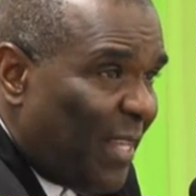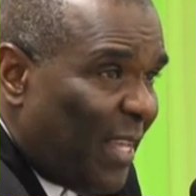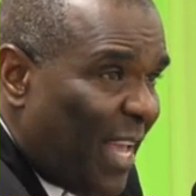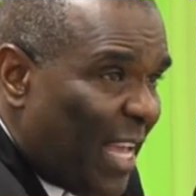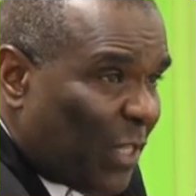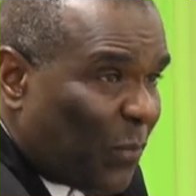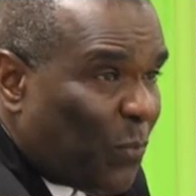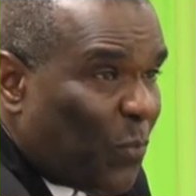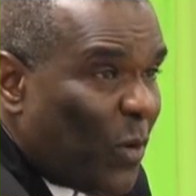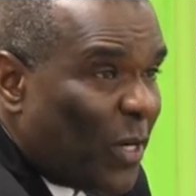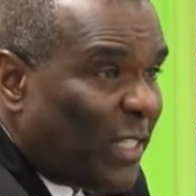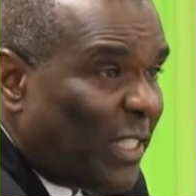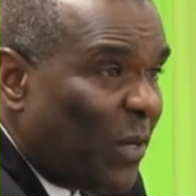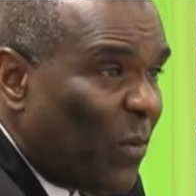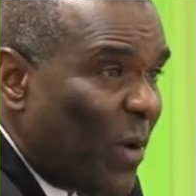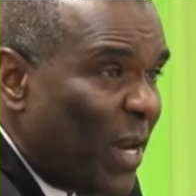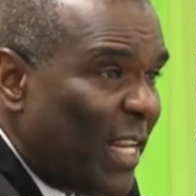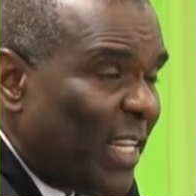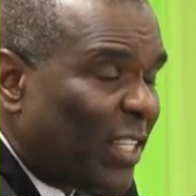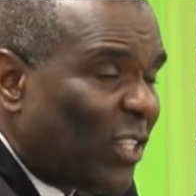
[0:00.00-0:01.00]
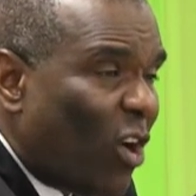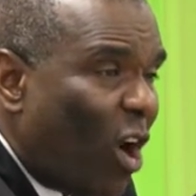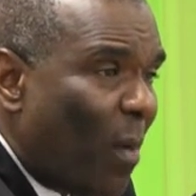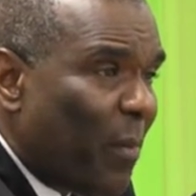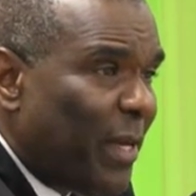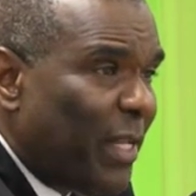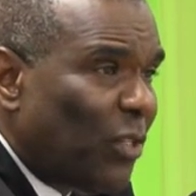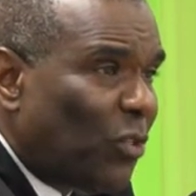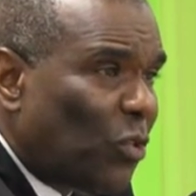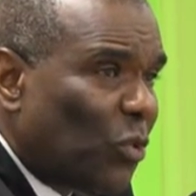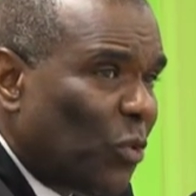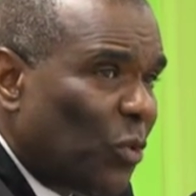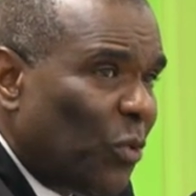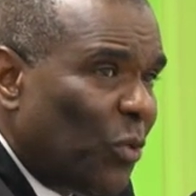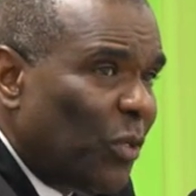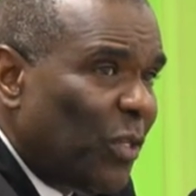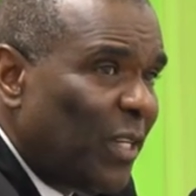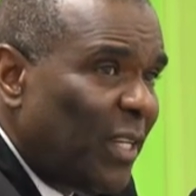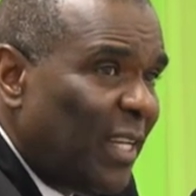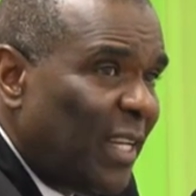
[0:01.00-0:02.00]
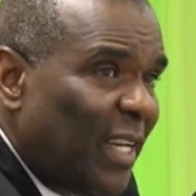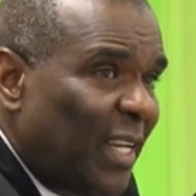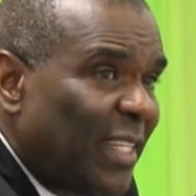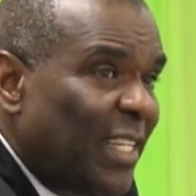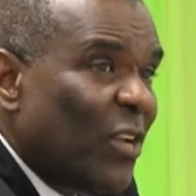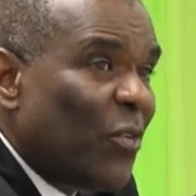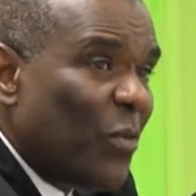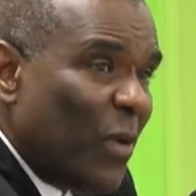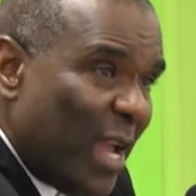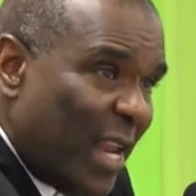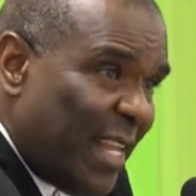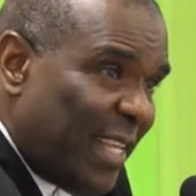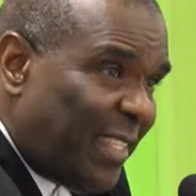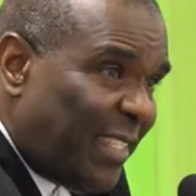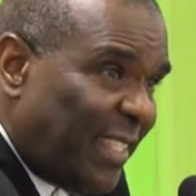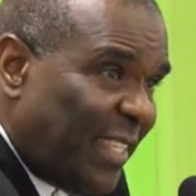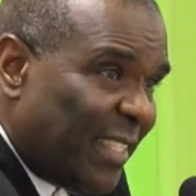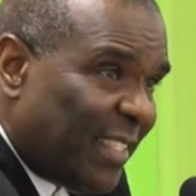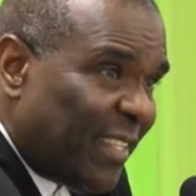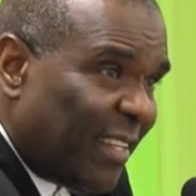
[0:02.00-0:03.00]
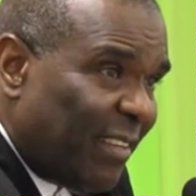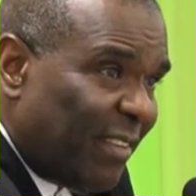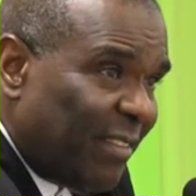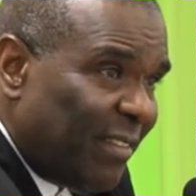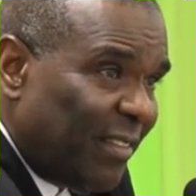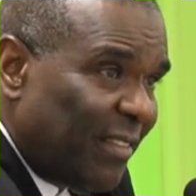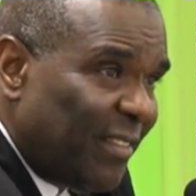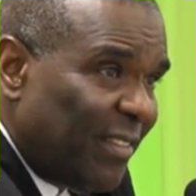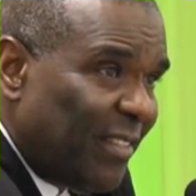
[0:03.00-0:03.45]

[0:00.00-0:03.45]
especially when it's coming to the rainy season,